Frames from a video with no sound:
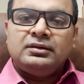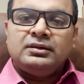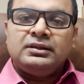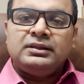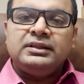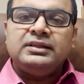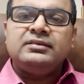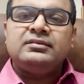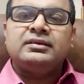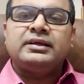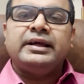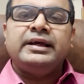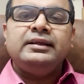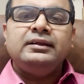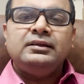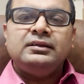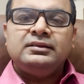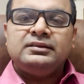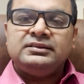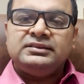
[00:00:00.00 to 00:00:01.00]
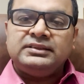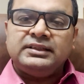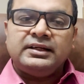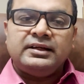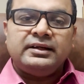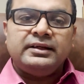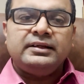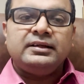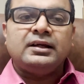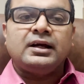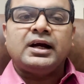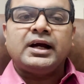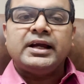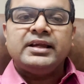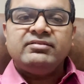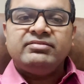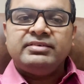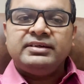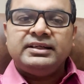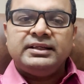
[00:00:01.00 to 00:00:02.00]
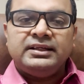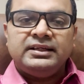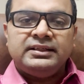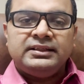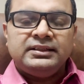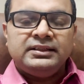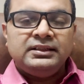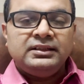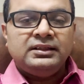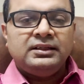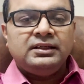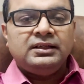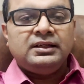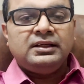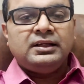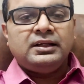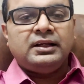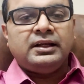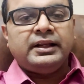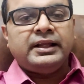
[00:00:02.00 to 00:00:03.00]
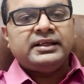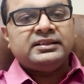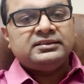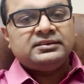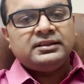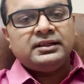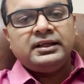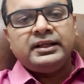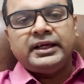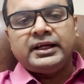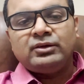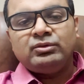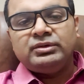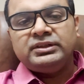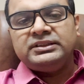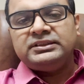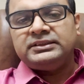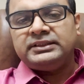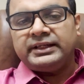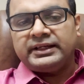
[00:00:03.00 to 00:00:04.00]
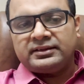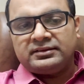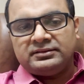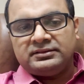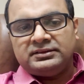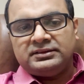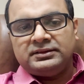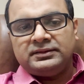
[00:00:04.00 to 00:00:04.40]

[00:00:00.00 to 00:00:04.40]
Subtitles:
This can generate high fidelity natural language text.